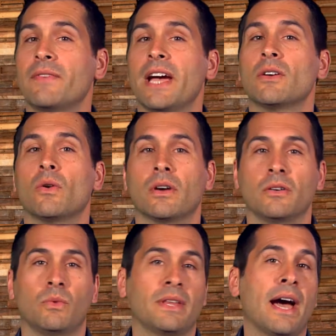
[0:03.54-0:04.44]
Van
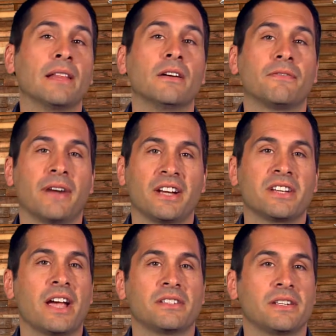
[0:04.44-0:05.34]
Horn with
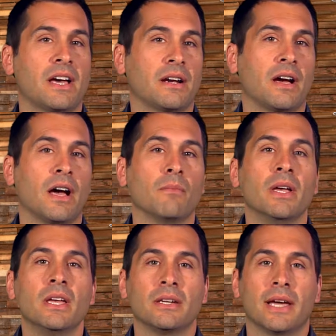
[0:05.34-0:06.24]
ilovefranchising.com.
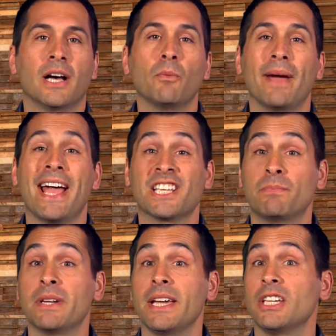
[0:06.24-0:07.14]
To help
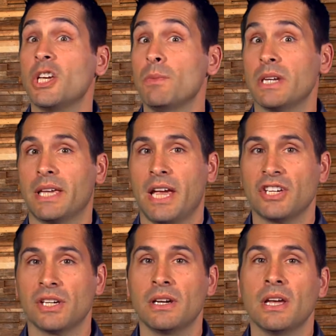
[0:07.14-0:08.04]
expedite
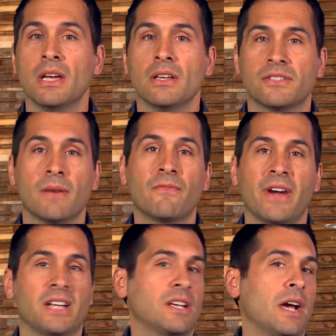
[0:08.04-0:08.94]
communication, some
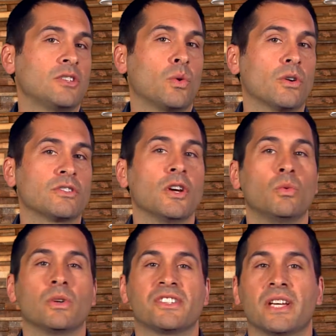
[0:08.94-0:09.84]
franchisors
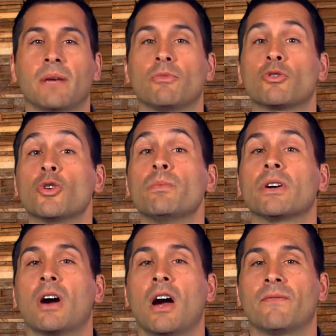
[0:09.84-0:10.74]
will set up
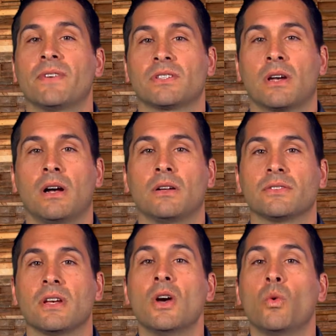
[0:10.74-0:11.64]
group conference
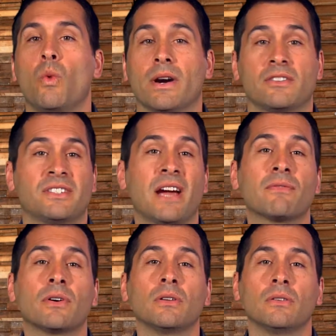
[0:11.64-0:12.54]
calls where
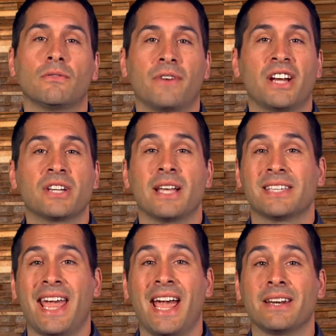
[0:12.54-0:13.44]
several franchise
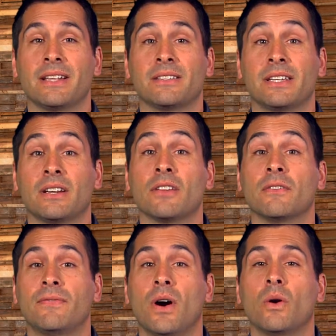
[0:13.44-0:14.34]
candidates get on the
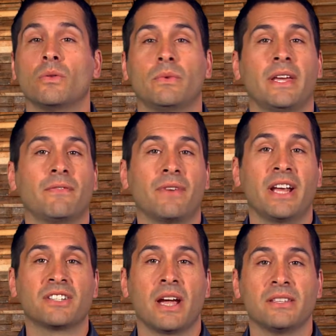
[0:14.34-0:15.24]
phone with a
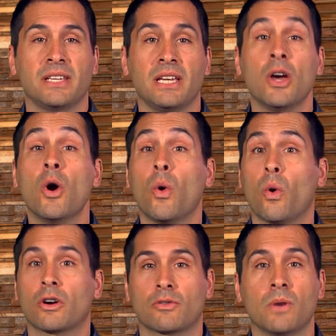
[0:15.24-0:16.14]
franchisee
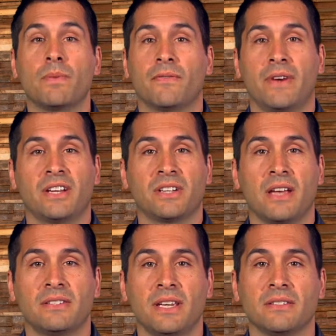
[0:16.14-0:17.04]
or group of
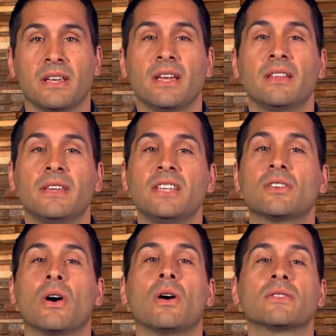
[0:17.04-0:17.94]
franchisees. These
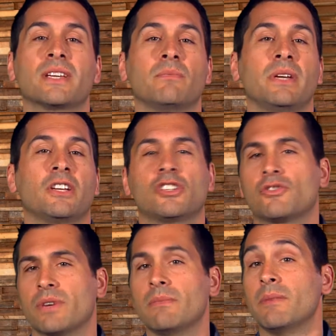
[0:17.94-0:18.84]
calls can be
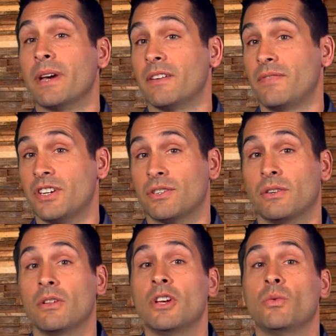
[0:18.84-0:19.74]
extremely
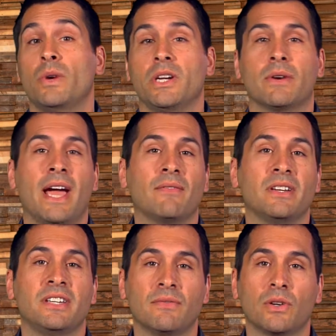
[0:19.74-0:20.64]
beneficial when you are
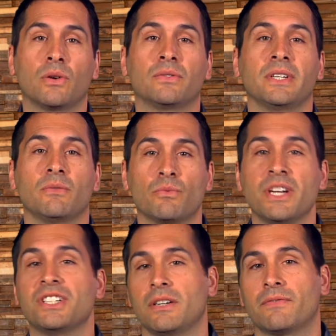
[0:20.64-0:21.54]
having difficulty
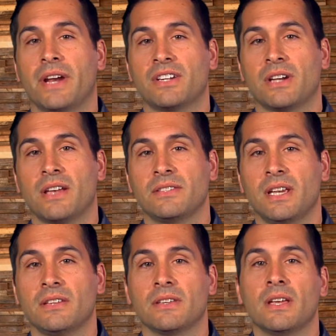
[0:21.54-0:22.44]
reaching
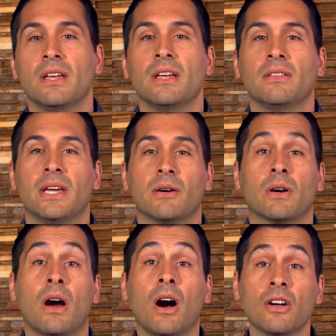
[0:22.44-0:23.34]
franchisees. They
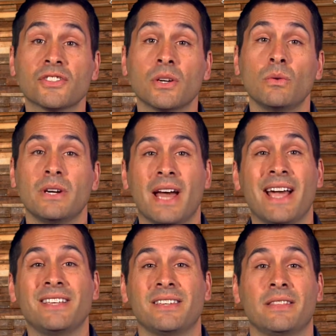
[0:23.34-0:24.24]
are also
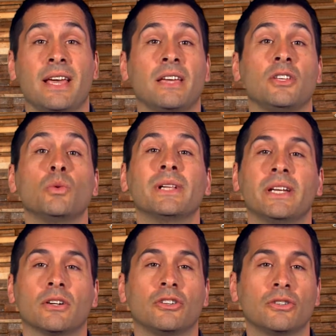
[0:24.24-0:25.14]
nice in that you will
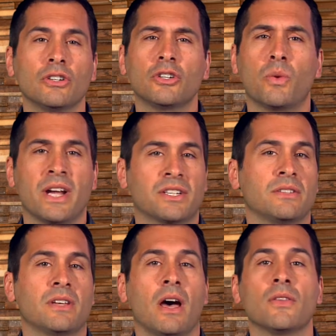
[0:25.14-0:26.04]
hear good
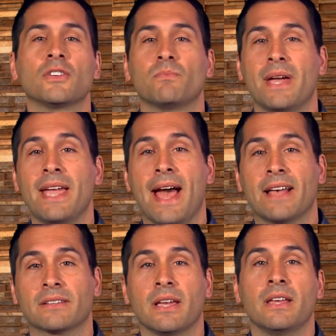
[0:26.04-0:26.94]
questions others may
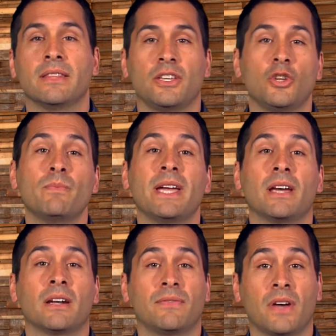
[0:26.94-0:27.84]
ask that you may
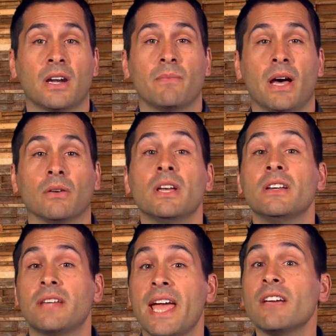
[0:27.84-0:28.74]
not have thought about.
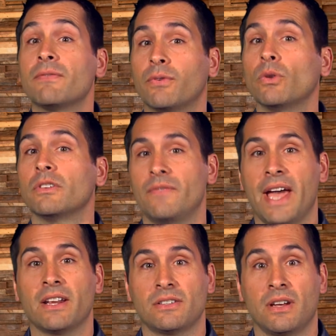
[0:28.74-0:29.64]
Take full
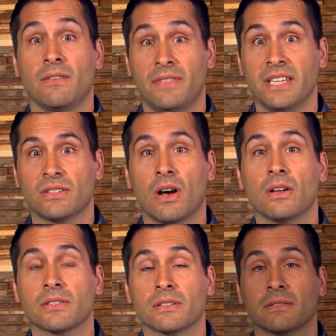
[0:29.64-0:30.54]
advantage of these
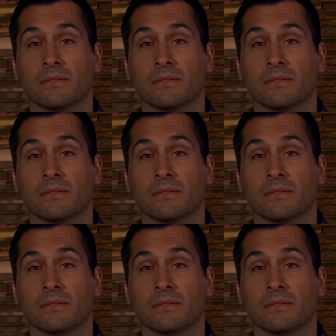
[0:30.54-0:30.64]
calls.